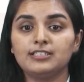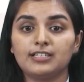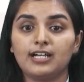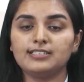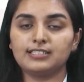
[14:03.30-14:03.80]

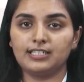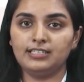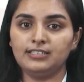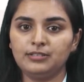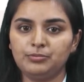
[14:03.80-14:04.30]
task
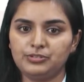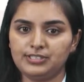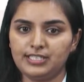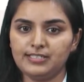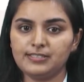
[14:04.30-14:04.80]
in the
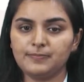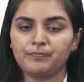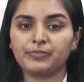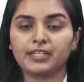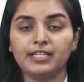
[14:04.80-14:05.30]
process
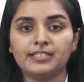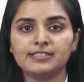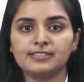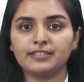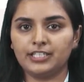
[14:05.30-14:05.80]

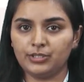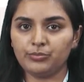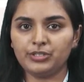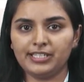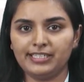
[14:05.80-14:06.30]
is
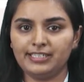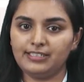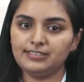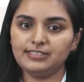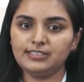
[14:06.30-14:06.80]
keyword
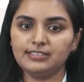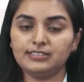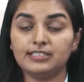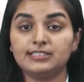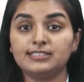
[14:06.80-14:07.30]
analysis,
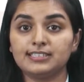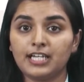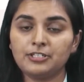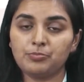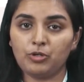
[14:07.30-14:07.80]
is
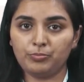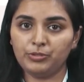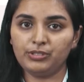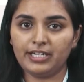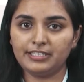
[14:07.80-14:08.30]
site
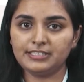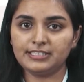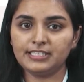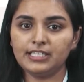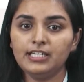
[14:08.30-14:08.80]

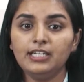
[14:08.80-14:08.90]
popularity.